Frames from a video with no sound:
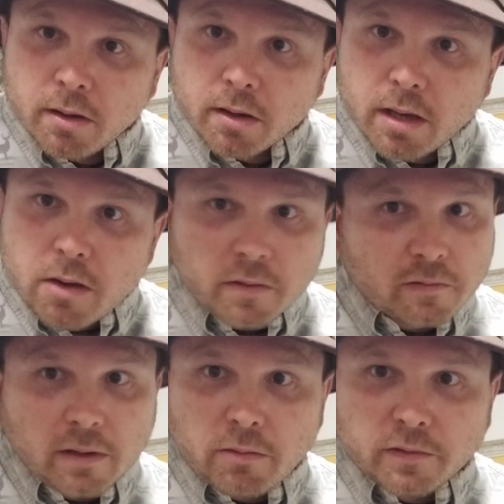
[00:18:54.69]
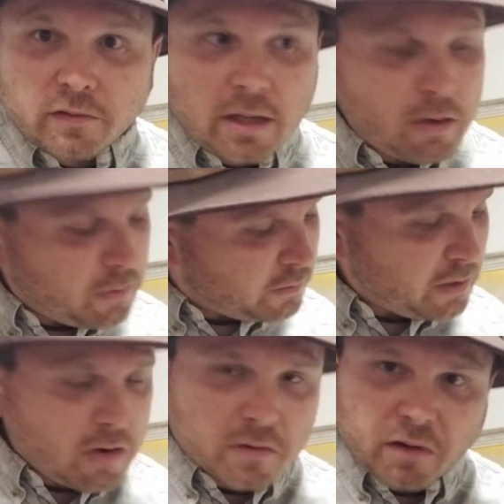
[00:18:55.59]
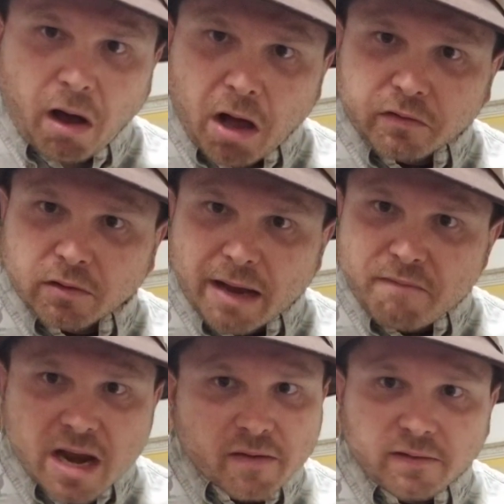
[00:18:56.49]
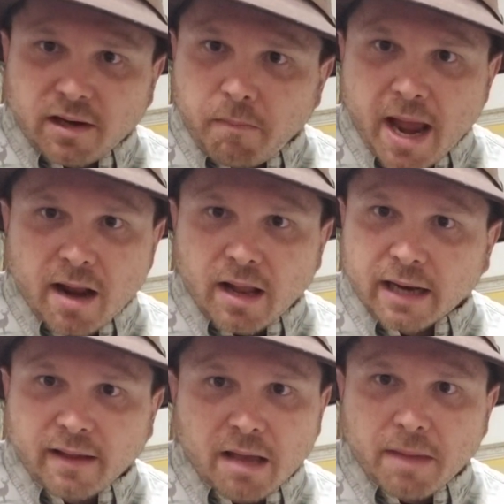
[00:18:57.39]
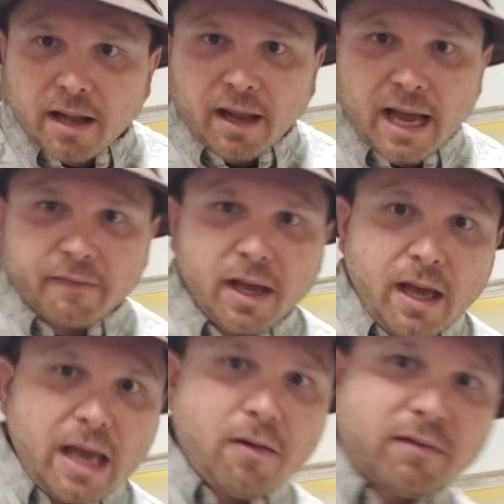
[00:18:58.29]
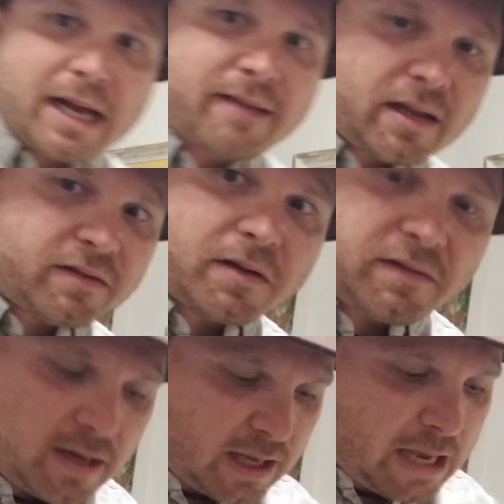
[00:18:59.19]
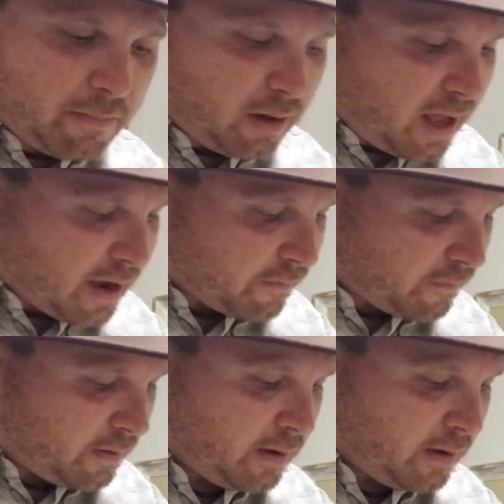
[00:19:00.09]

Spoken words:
It was awesome. I've never seen a painting like that in my life. It was like that sunset came to life.